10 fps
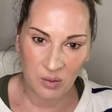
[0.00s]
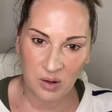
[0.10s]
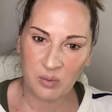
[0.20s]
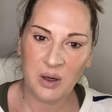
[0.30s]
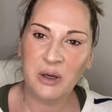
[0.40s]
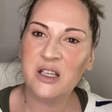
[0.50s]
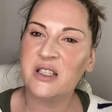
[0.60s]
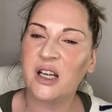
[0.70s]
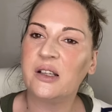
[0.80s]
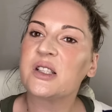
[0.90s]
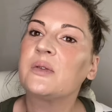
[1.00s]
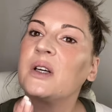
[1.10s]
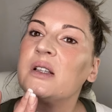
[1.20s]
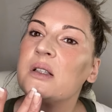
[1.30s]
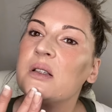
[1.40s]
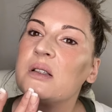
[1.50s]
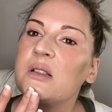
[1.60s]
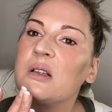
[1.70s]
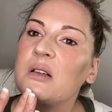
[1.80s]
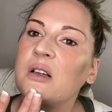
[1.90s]
Maybe intensifies it just
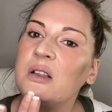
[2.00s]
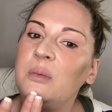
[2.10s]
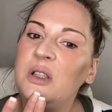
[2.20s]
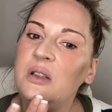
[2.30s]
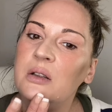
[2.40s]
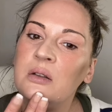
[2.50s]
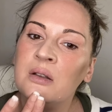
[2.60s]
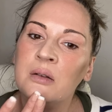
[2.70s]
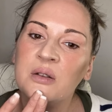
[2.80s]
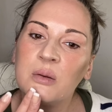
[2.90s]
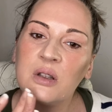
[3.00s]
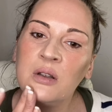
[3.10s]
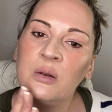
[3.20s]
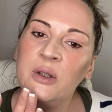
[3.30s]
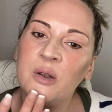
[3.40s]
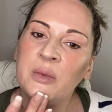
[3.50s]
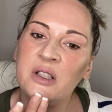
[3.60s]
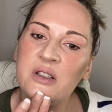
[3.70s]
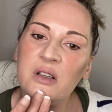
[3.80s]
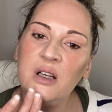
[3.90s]
a tiny bit, a little bit on my
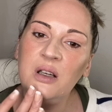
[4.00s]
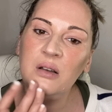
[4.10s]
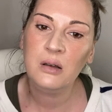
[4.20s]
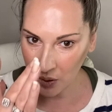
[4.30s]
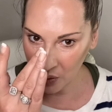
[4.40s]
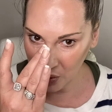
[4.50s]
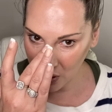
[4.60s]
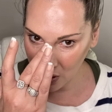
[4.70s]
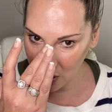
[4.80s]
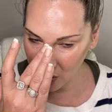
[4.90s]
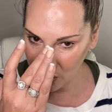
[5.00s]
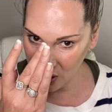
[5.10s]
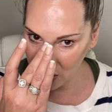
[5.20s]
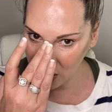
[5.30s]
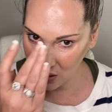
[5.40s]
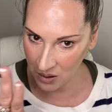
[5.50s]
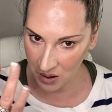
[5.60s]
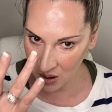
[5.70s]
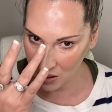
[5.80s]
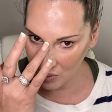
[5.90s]
chin. I could put a little bit on the
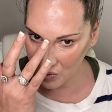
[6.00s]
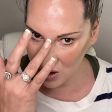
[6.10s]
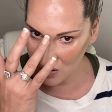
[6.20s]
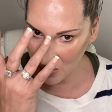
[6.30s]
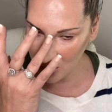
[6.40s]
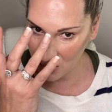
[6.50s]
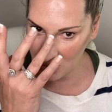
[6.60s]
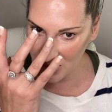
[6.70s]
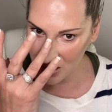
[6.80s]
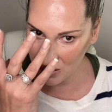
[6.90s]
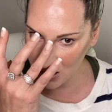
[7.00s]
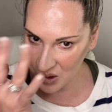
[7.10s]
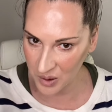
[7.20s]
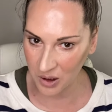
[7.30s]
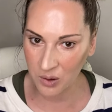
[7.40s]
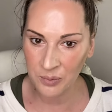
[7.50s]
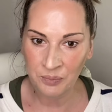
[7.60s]
bridge of my nose there as well.